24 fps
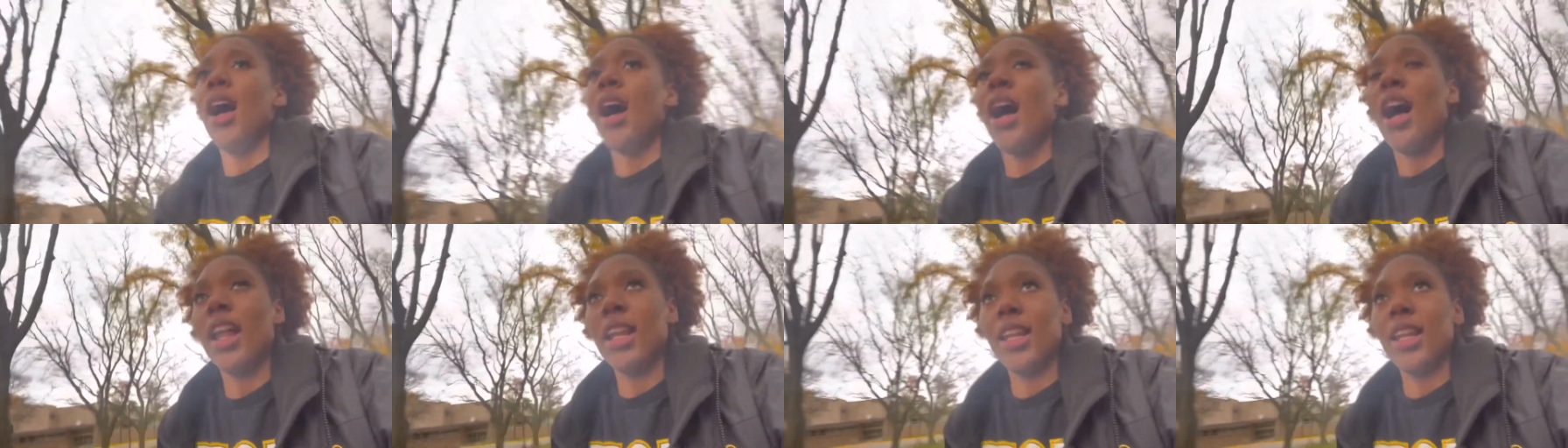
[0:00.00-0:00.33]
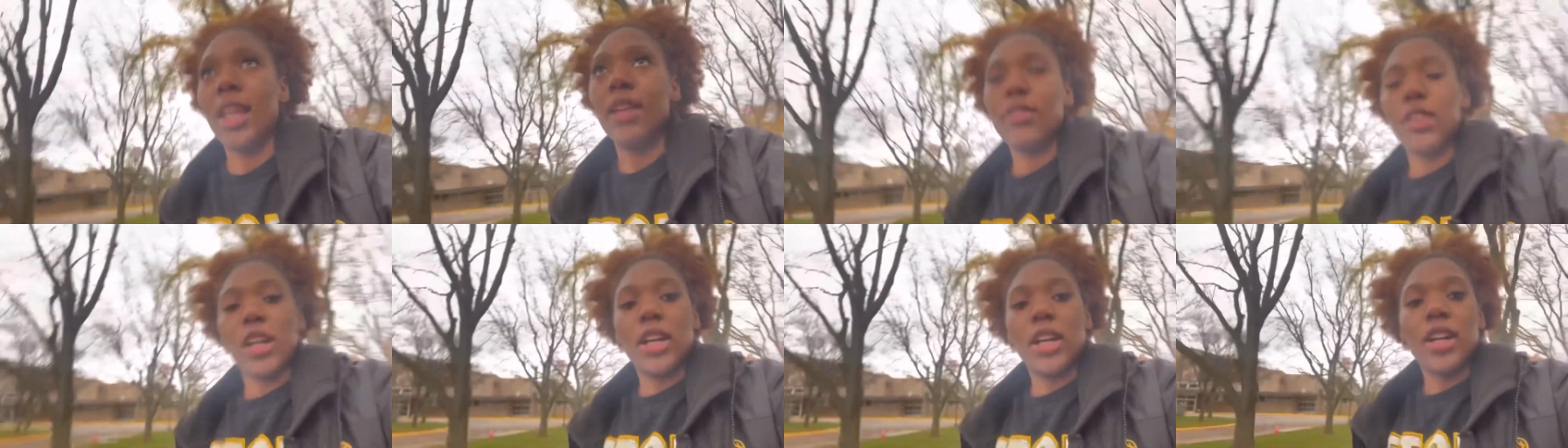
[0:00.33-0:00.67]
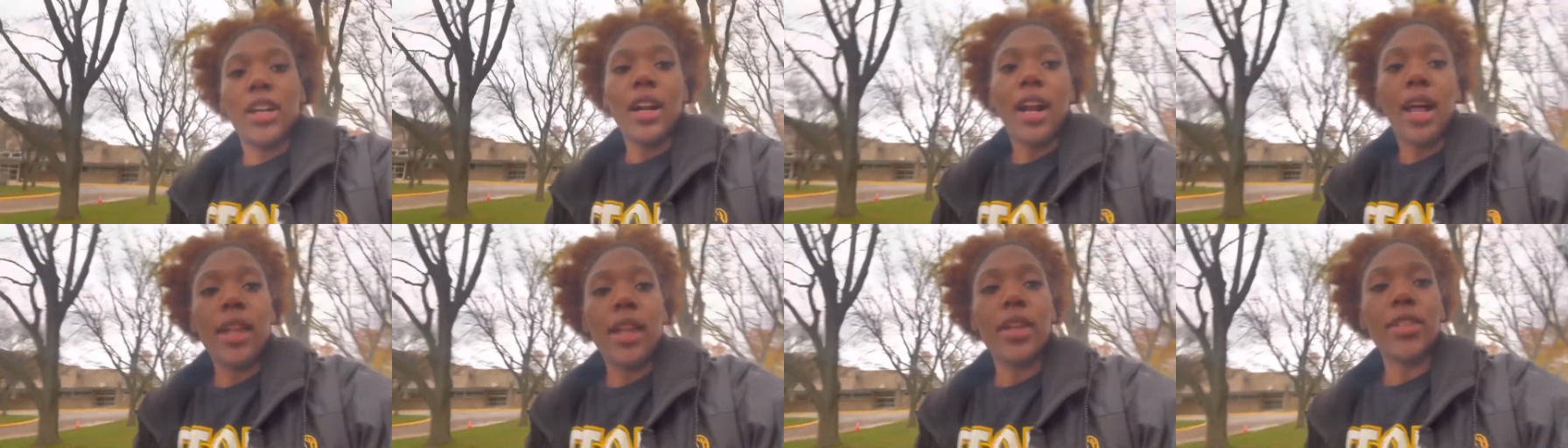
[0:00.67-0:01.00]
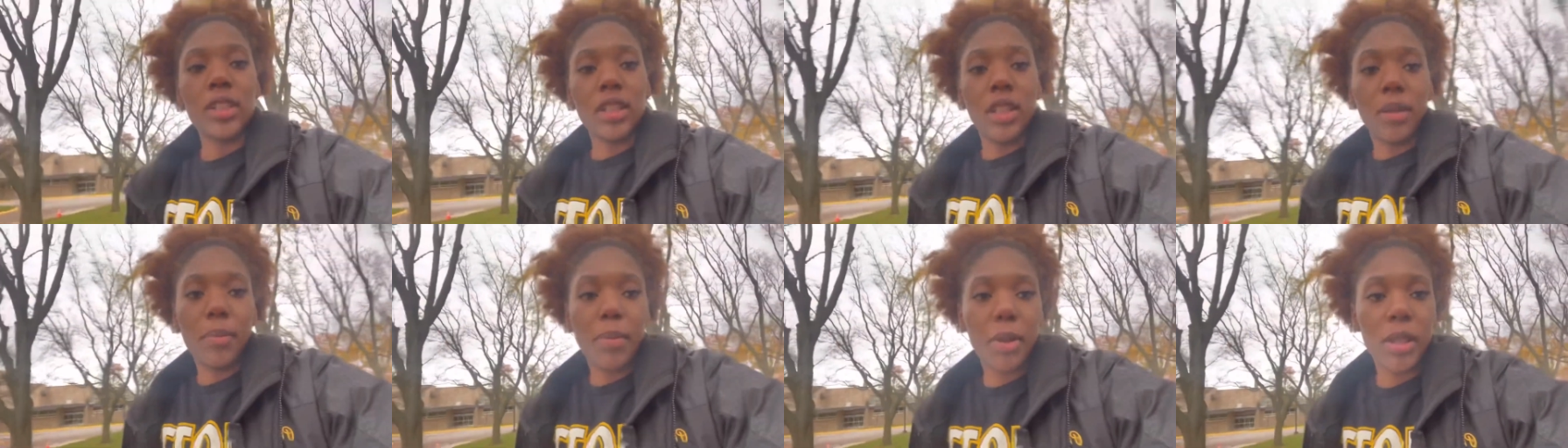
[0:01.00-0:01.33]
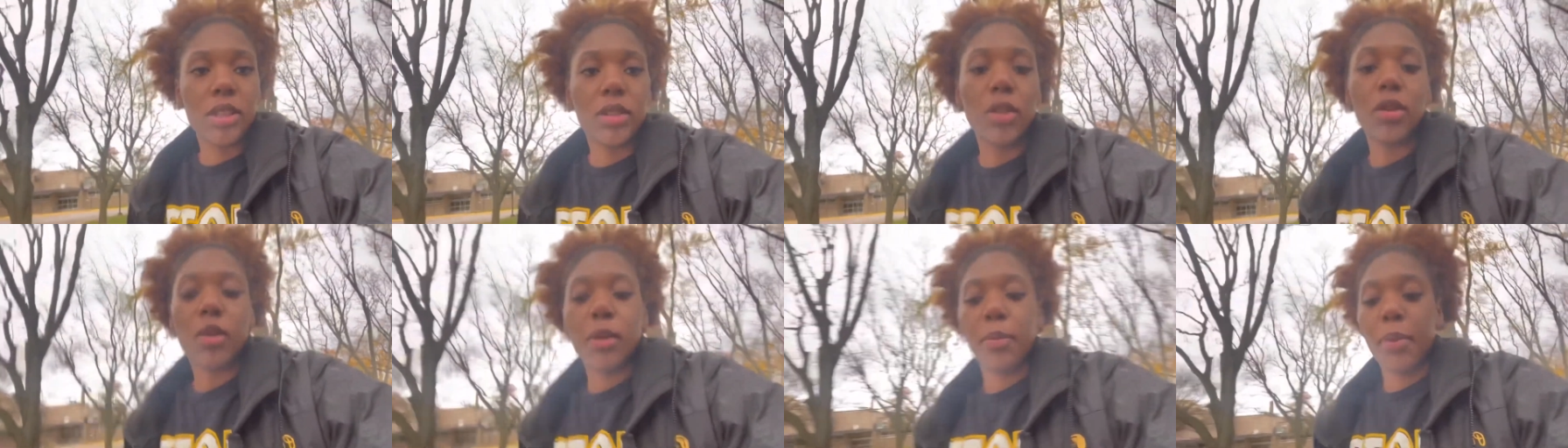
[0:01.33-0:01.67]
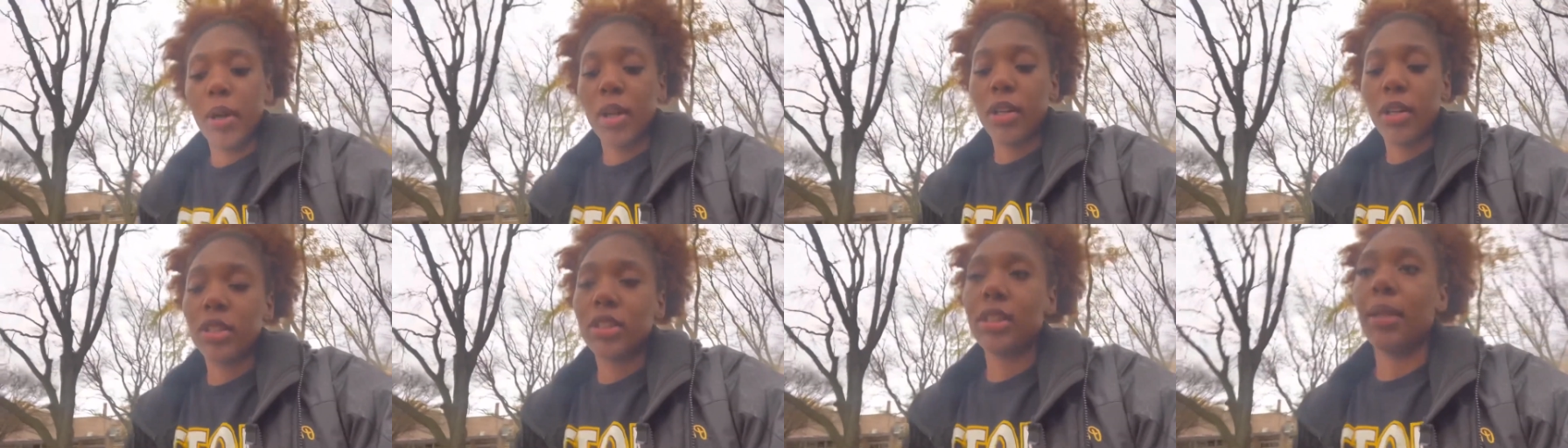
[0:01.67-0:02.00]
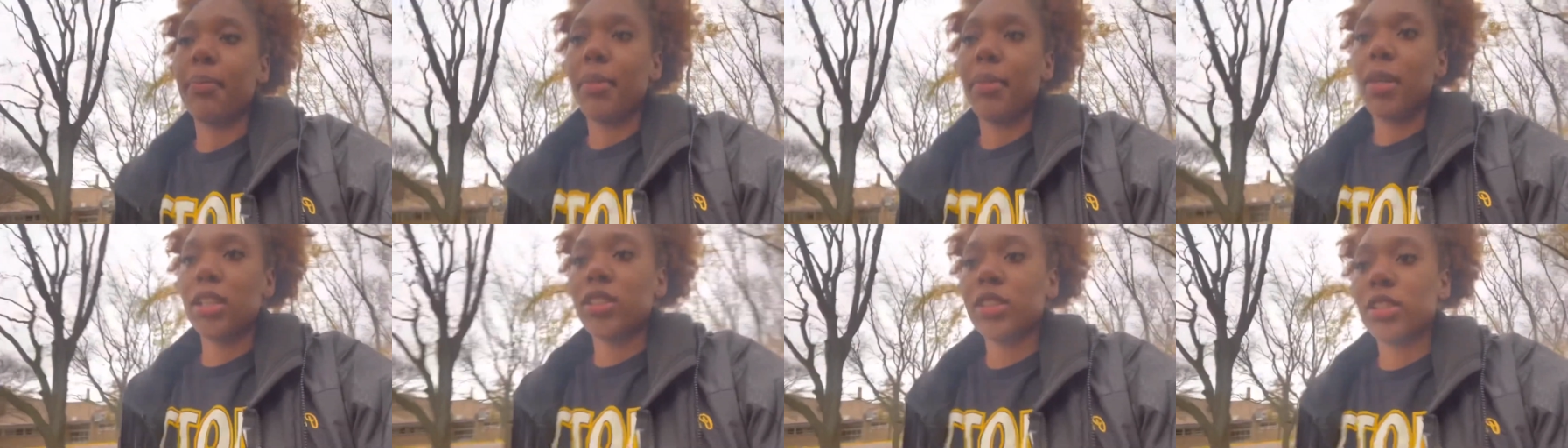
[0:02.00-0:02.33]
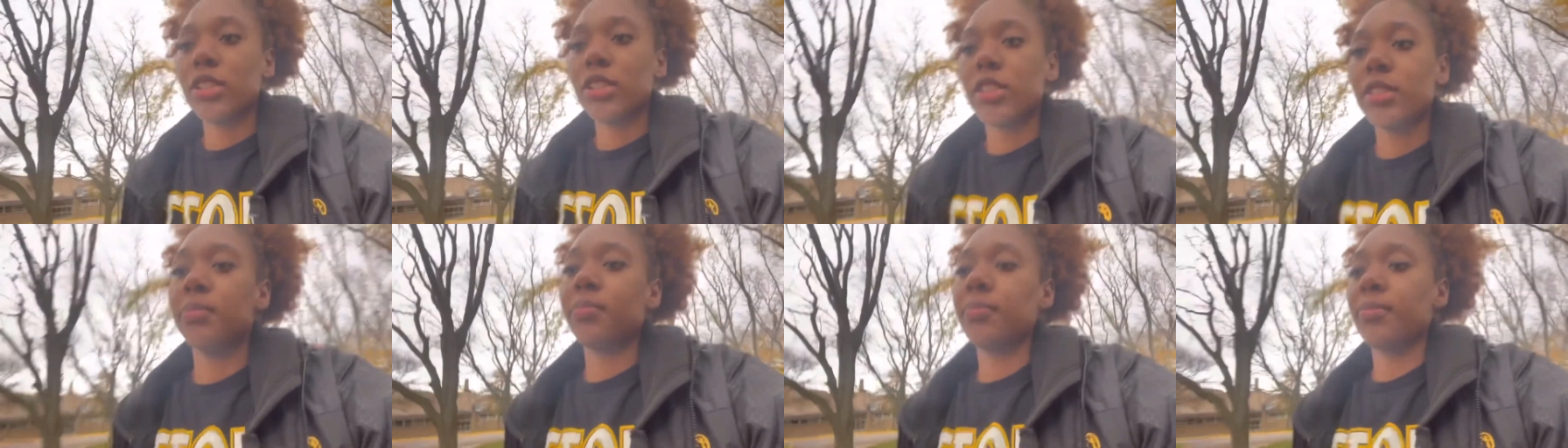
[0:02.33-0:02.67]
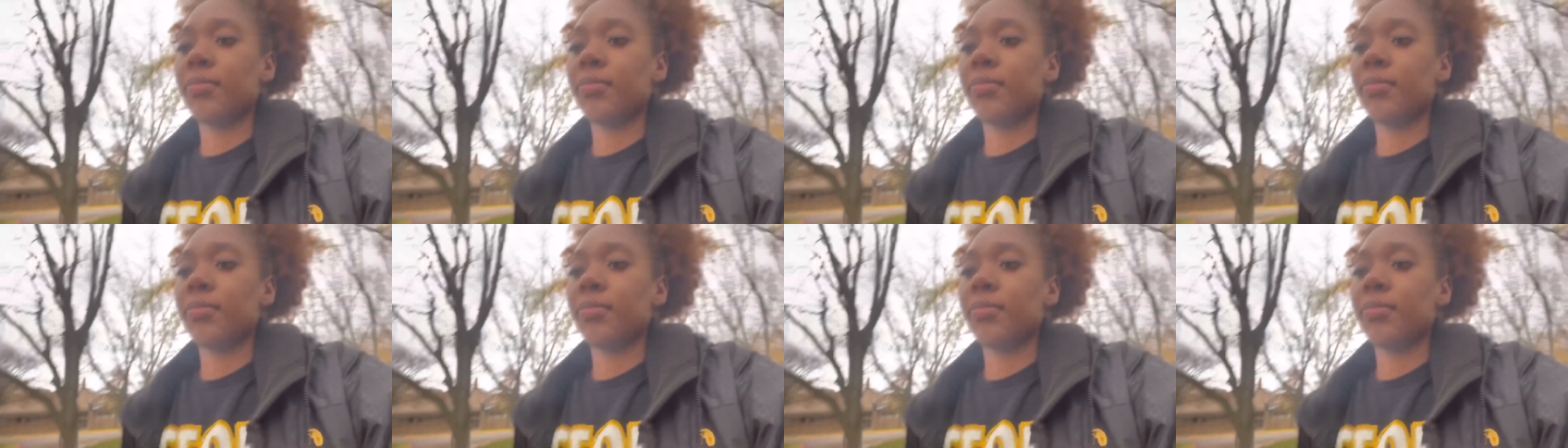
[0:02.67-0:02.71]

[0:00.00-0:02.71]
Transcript: $1,100 in the bookstore per semester